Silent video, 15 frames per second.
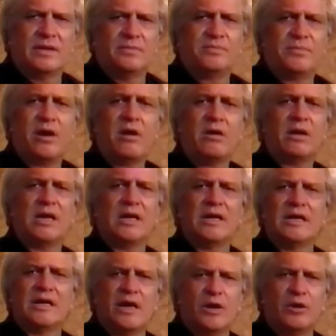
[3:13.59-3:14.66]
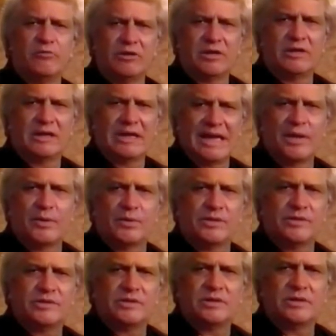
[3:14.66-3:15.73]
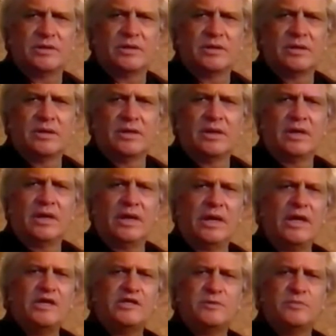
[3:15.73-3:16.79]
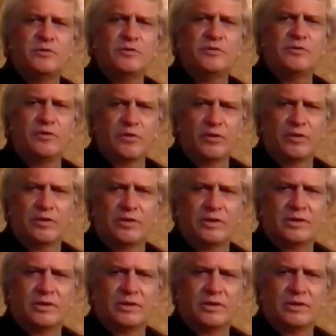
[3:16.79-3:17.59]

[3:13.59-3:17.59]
Paralleling our written language, each move learned,